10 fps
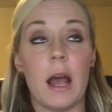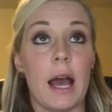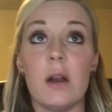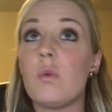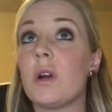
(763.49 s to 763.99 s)

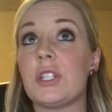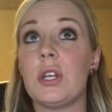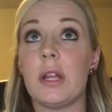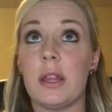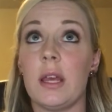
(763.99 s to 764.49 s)
I don't want
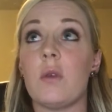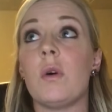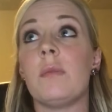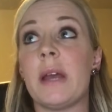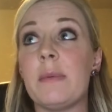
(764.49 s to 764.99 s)
you to think,
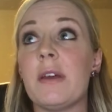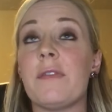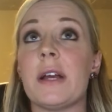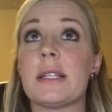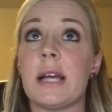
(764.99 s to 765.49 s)
well, maybe
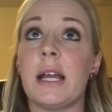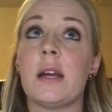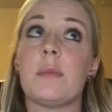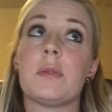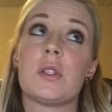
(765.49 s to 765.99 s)
if I sign
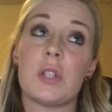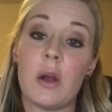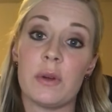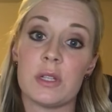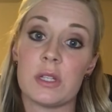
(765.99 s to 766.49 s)
up
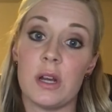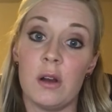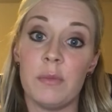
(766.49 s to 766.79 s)
so-and-so,